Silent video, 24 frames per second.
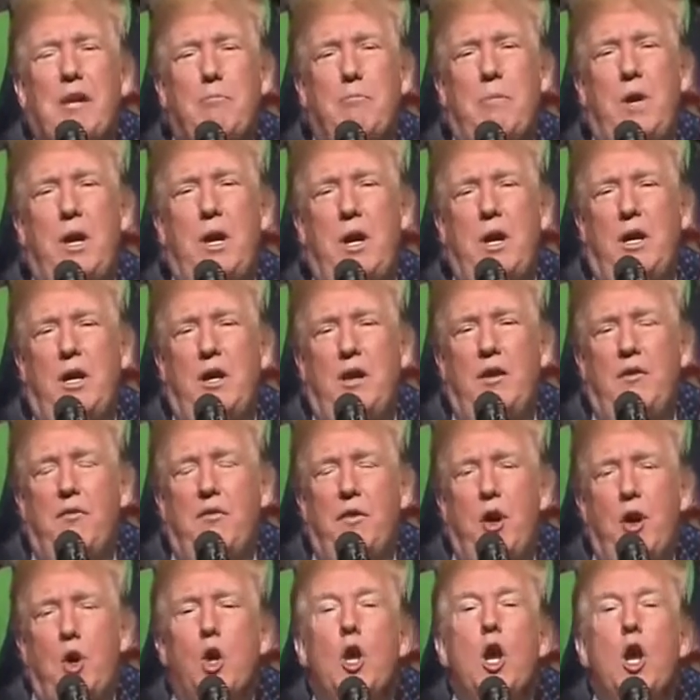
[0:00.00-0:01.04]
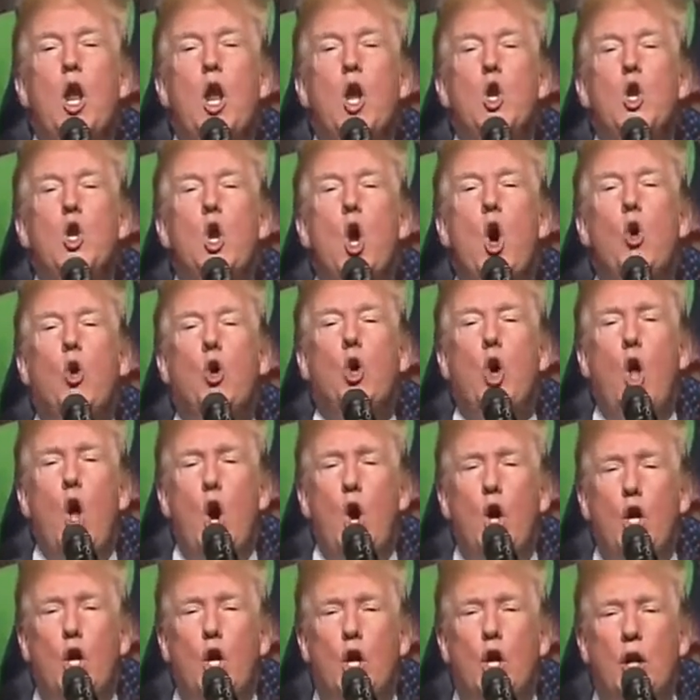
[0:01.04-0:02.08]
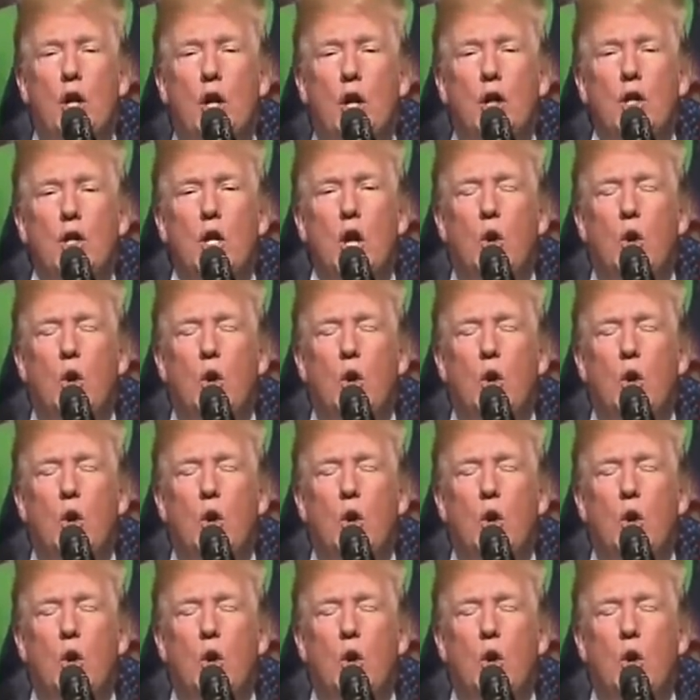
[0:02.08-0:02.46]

American vote. No longer.